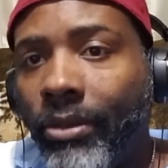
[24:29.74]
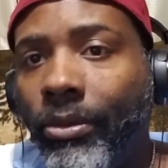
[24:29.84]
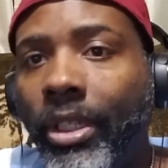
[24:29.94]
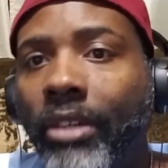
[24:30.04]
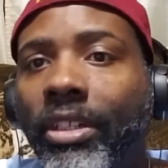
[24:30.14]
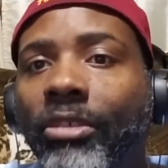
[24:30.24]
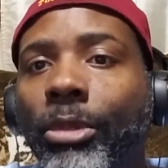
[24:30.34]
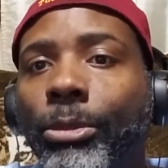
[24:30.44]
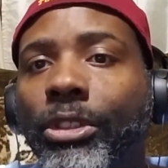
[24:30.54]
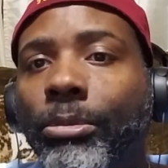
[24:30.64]
where you have to have
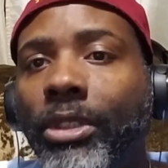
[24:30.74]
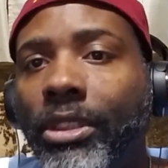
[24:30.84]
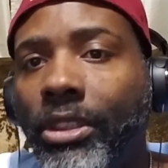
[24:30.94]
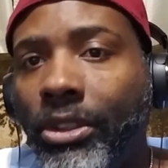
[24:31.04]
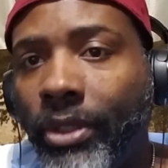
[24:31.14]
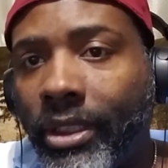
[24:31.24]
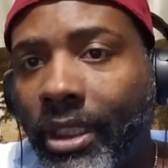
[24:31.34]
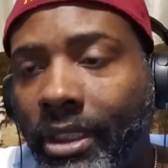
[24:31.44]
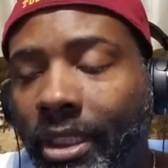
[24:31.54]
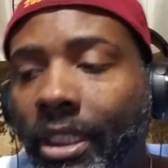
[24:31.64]
membership into
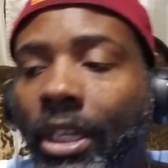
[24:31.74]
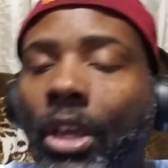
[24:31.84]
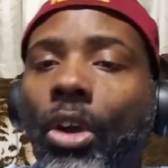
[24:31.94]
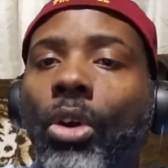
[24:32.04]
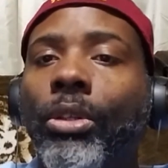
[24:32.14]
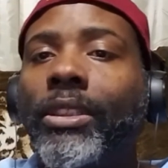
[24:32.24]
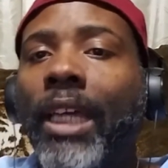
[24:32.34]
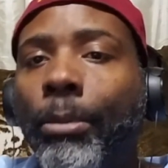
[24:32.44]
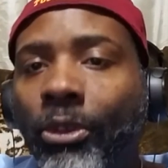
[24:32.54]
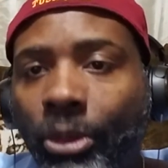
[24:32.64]
USAT on
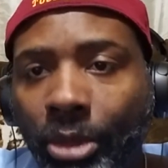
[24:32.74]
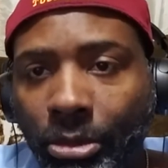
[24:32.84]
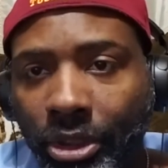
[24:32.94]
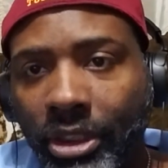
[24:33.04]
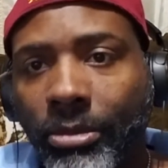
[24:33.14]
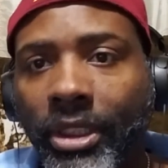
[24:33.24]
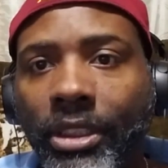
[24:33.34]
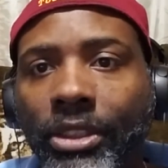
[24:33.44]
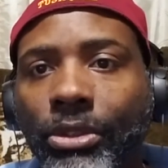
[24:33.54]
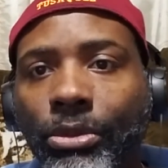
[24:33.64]
top of your membership
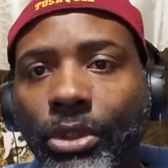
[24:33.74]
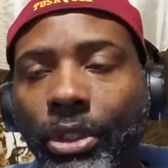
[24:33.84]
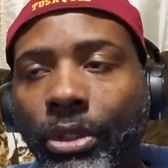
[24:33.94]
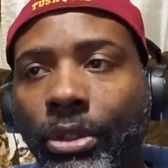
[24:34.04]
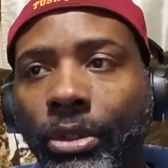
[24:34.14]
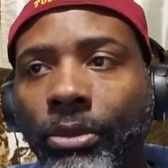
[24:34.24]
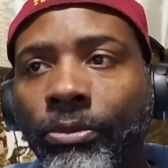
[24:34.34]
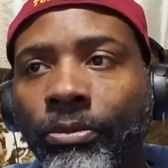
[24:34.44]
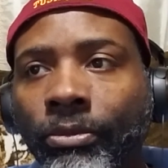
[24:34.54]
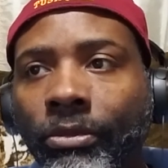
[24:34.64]
into your
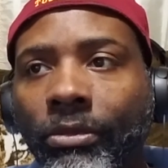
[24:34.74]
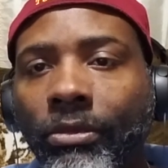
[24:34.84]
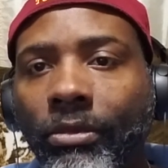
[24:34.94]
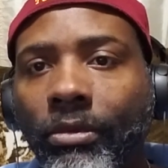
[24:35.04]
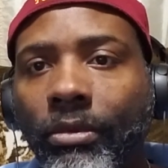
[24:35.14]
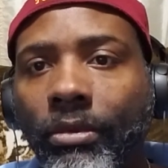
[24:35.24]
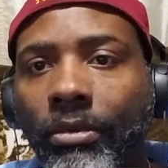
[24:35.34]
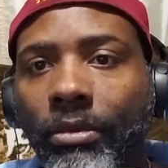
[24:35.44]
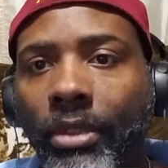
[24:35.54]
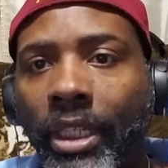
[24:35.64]

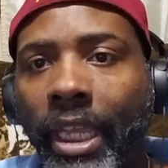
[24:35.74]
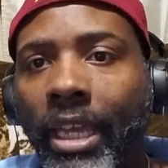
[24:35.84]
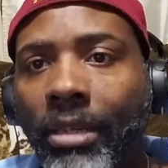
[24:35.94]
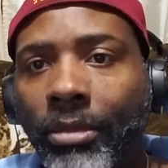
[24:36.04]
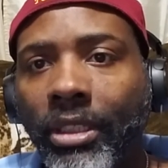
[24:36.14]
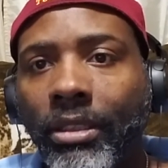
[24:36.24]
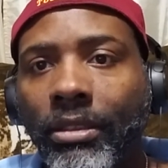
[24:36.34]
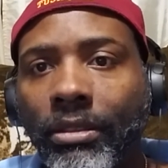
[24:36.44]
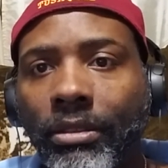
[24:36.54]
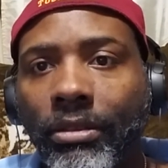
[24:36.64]
academy,
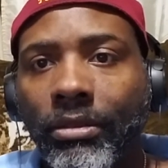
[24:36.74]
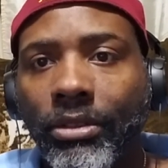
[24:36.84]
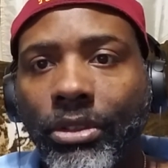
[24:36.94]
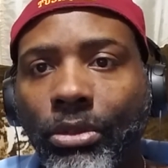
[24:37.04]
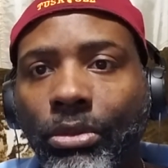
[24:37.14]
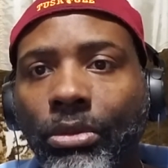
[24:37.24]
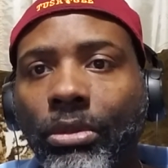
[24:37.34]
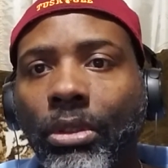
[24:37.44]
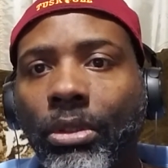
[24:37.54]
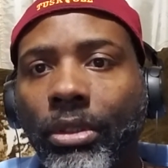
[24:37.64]

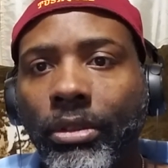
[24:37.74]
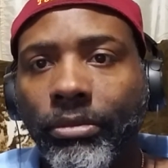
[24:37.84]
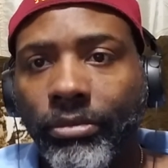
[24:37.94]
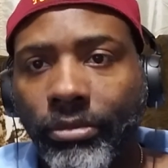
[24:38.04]
school, or